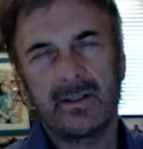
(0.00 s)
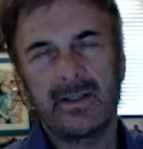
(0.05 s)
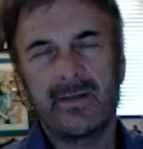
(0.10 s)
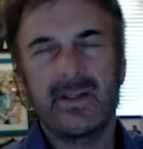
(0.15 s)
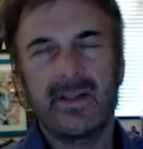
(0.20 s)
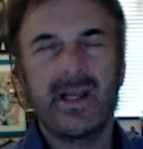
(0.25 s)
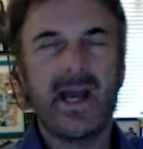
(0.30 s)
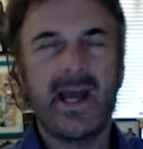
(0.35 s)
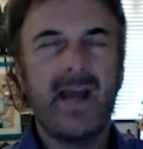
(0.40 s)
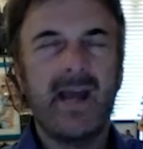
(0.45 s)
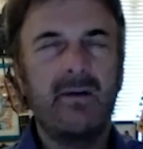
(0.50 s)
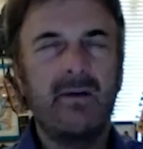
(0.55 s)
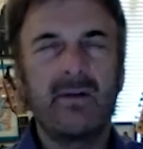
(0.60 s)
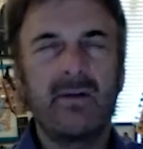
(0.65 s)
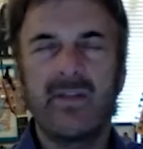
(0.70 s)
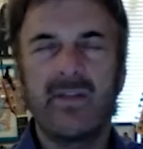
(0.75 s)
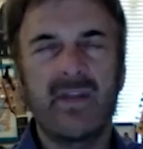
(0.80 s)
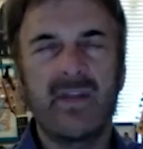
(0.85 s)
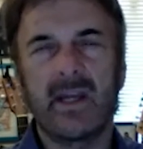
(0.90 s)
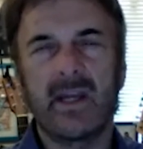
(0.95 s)
I don't even
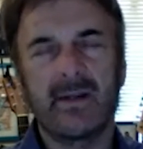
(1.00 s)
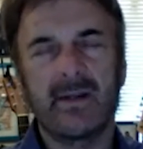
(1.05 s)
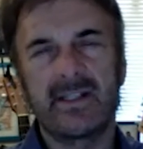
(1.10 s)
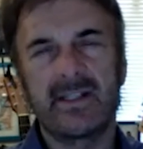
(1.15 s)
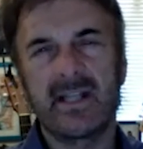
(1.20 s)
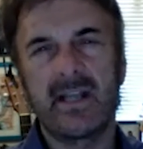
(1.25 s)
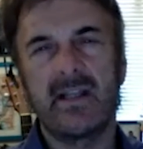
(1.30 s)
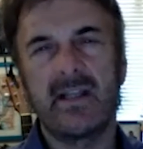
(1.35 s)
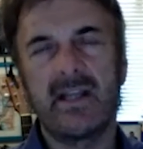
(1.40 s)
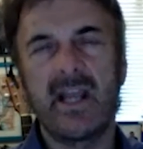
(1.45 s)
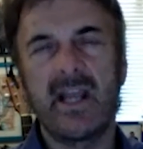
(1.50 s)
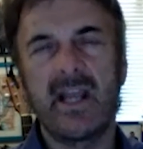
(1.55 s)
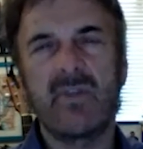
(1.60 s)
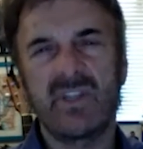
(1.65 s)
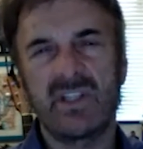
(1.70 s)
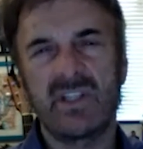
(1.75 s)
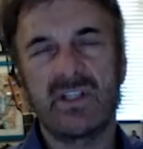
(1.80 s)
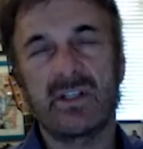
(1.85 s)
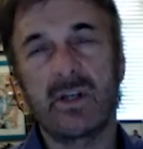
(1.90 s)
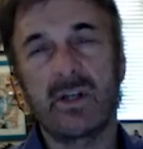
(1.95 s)
think I can say the name because
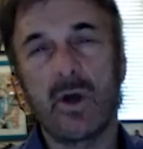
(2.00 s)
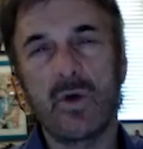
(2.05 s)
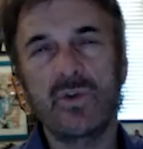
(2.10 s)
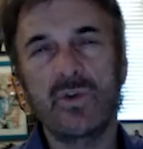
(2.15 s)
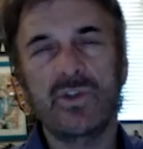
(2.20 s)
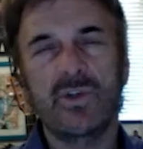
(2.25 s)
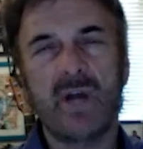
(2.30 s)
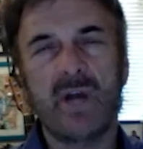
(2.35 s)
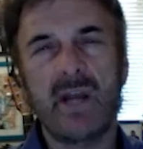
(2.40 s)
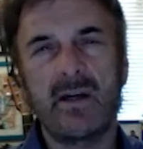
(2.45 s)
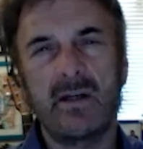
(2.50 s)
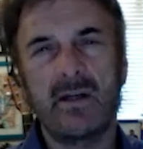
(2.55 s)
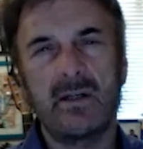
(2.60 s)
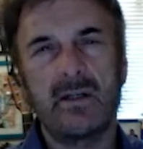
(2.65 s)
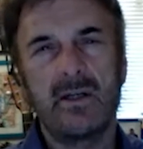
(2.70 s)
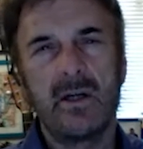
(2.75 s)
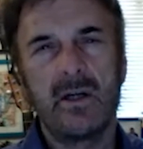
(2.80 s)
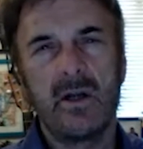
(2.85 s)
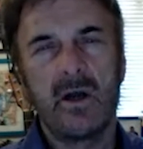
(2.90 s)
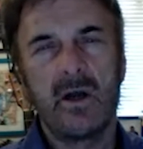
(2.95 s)
he's a ghostwriter
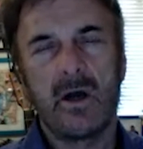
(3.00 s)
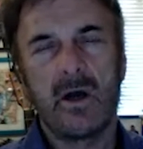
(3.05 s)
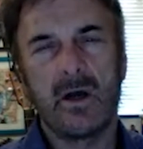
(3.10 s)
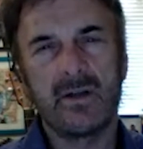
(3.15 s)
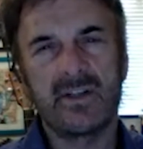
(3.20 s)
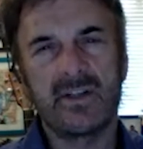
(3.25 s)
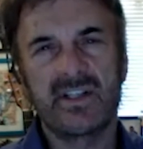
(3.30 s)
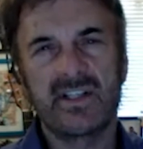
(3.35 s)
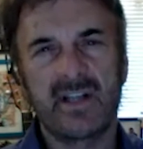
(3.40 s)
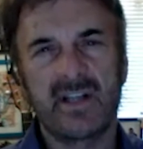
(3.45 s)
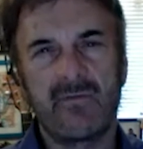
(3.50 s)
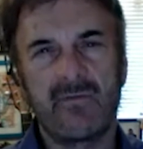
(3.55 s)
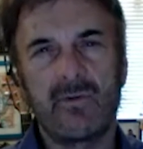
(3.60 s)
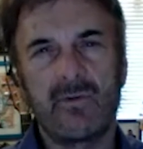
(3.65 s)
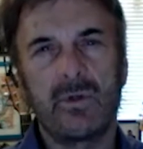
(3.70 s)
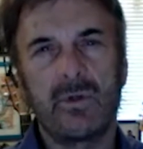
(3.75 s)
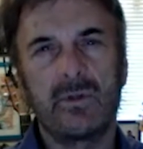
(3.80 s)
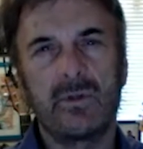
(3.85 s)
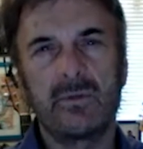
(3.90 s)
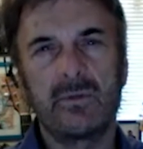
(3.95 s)
on
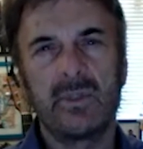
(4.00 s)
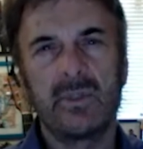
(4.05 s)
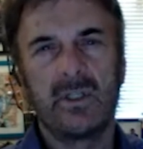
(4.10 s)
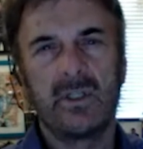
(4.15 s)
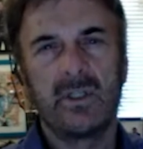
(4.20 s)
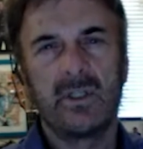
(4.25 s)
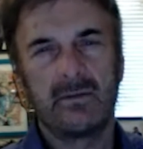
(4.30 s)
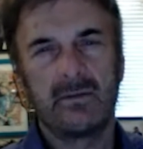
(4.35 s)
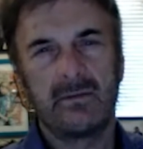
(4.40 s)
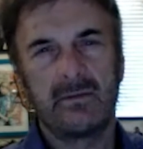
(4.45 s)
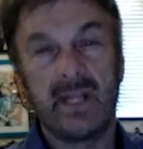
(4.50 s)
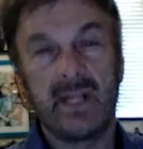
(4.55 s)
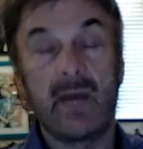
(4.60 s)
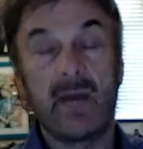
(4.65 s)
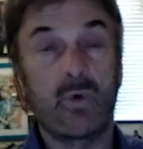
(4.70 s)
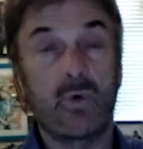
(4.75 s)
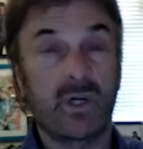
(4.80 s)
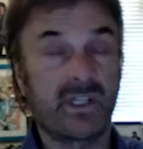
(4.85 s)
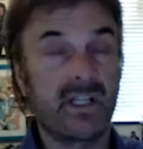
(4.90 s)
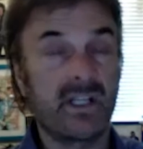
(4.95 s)
several
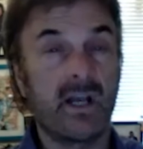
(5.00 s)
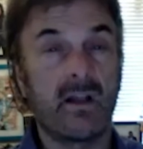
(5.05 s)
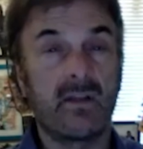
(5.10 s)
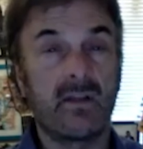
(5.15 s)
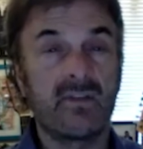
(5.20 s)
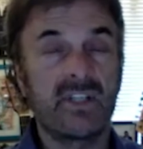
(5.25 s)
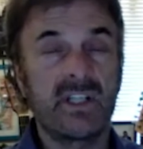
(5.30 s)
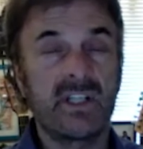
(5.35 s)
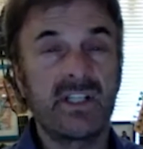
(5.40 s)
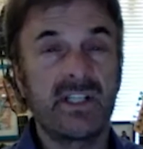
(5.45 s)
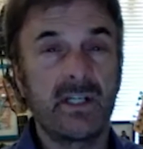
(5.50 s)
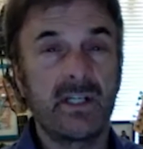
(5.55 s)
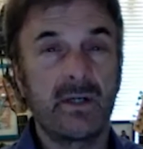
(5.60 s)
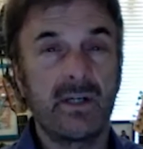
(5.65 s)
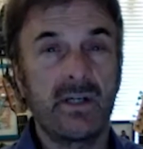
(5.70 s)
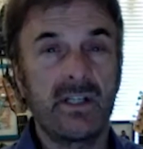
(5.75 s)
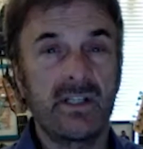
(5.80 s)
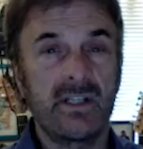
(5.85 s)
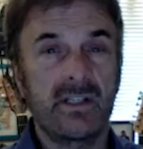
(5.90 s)
network television series.